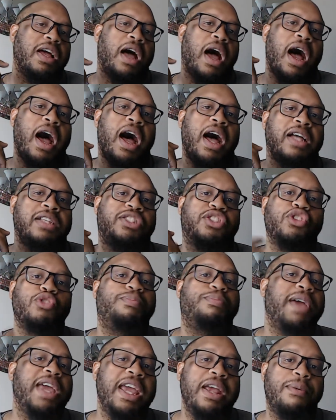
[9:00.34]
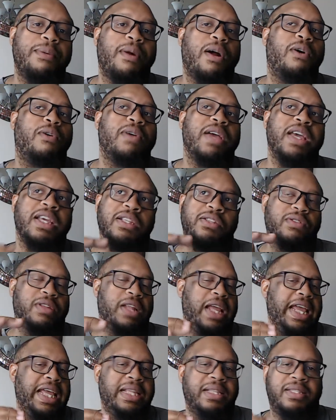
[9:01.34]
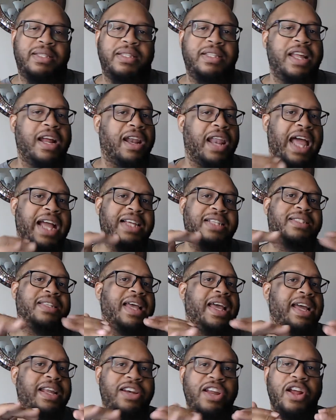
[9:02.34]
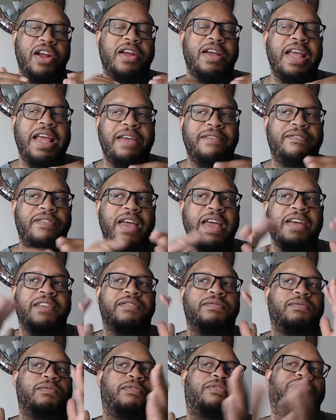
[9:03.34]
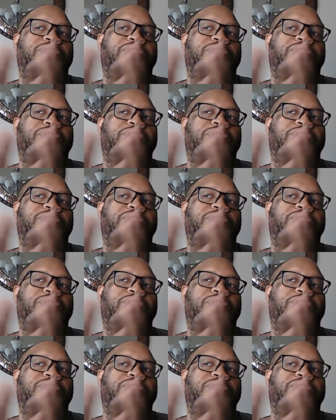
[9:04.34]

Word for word: Uh, superhero is is like I said, there if if